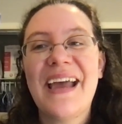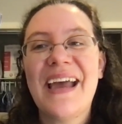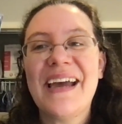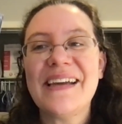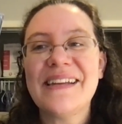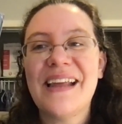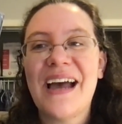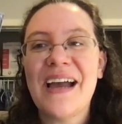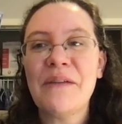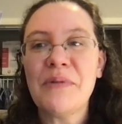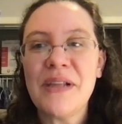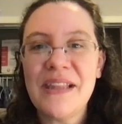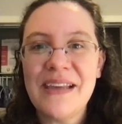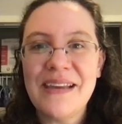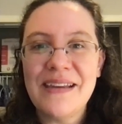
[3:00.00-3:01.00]
And I
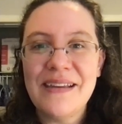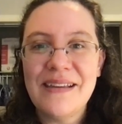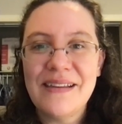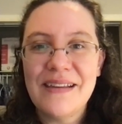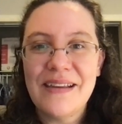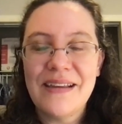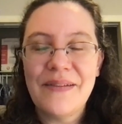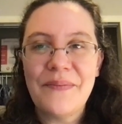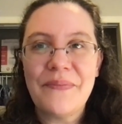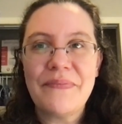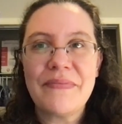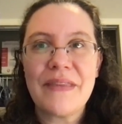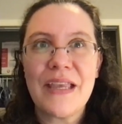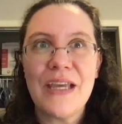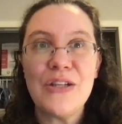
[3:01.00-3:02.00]
really
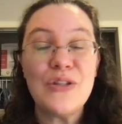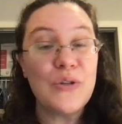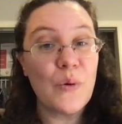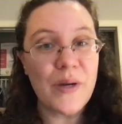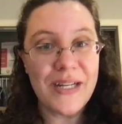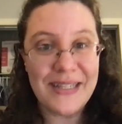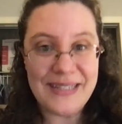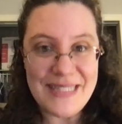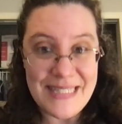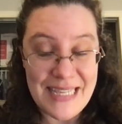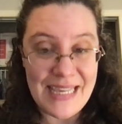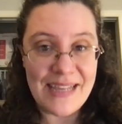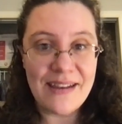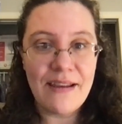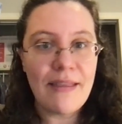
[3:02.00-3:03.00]
enjoyed
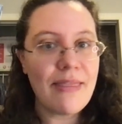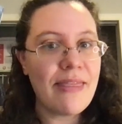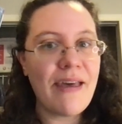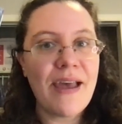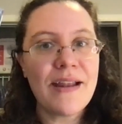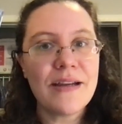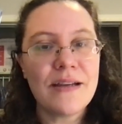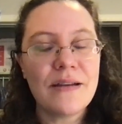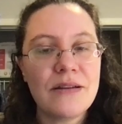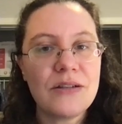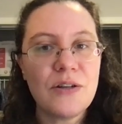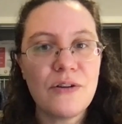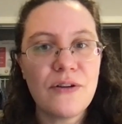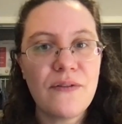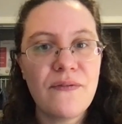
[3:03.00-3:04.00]
seeing that
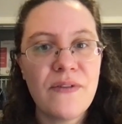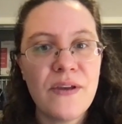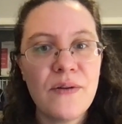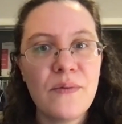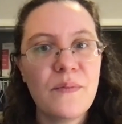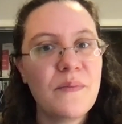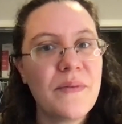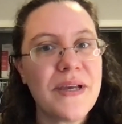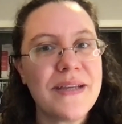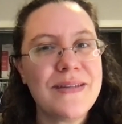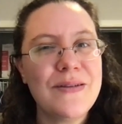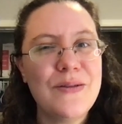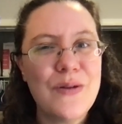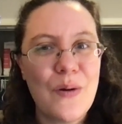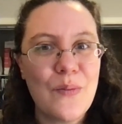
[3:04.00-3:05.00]
turn of view because
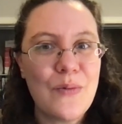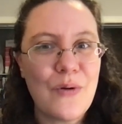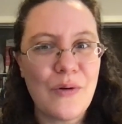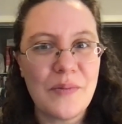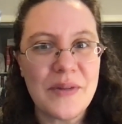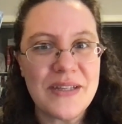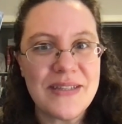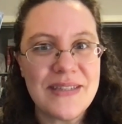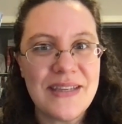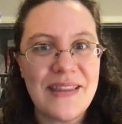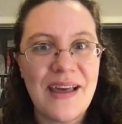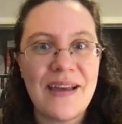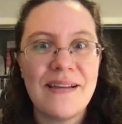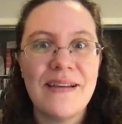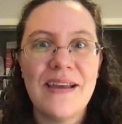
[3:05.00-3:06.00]
you don't normally see
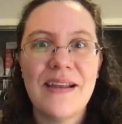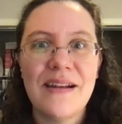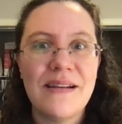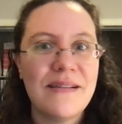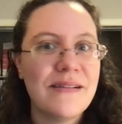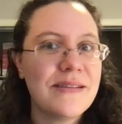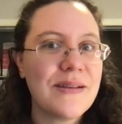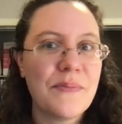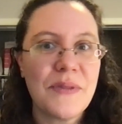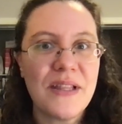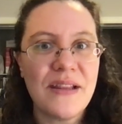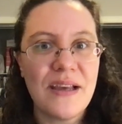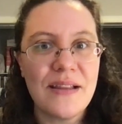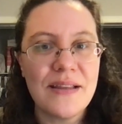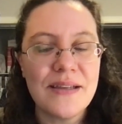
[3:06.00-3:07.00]
that in something
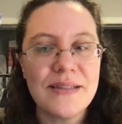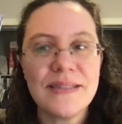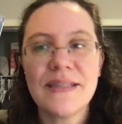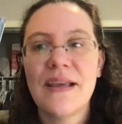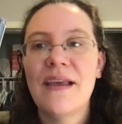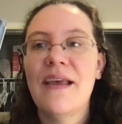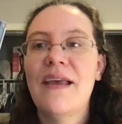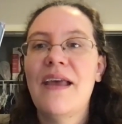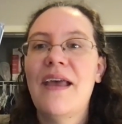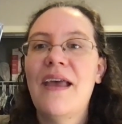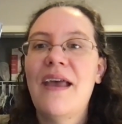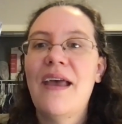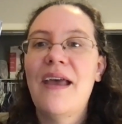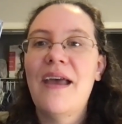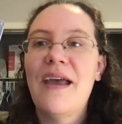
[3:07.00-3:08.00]
like this.
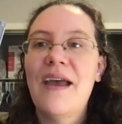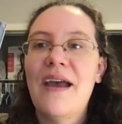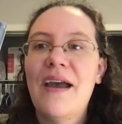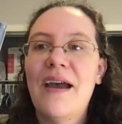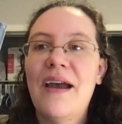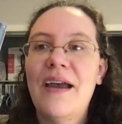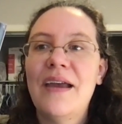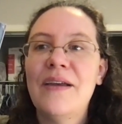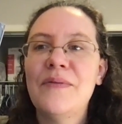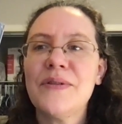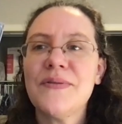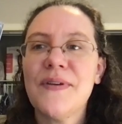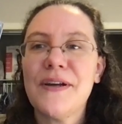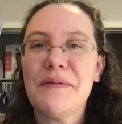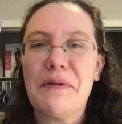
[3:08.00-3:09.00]
It
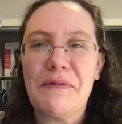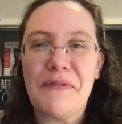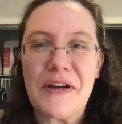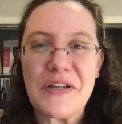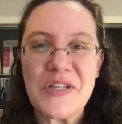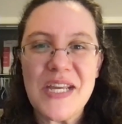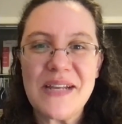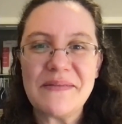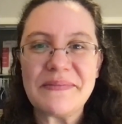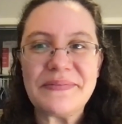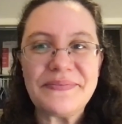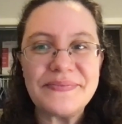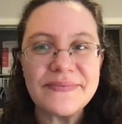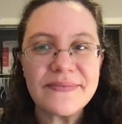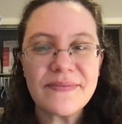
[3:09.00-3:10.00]
was very refreshing
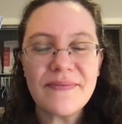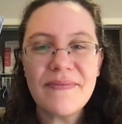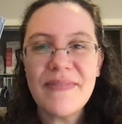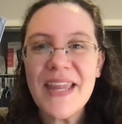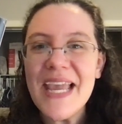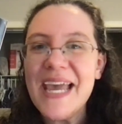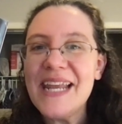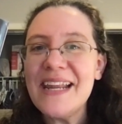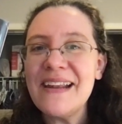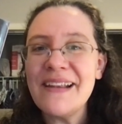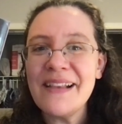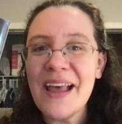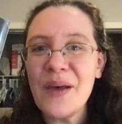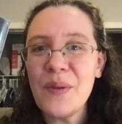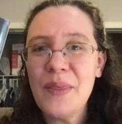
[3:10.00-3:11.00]
and it
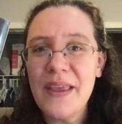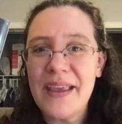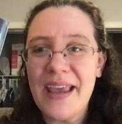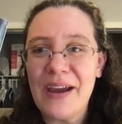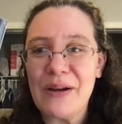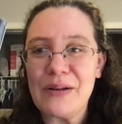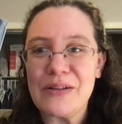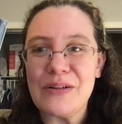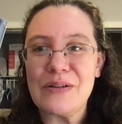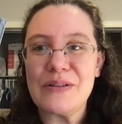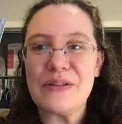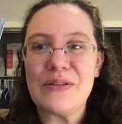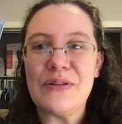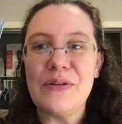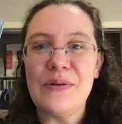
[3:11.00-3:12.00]
allowed the
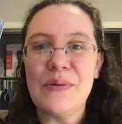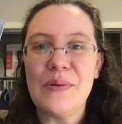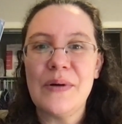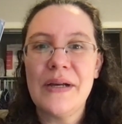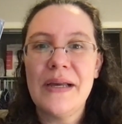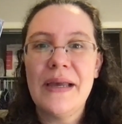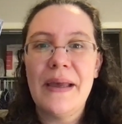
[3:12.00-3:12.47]
characters to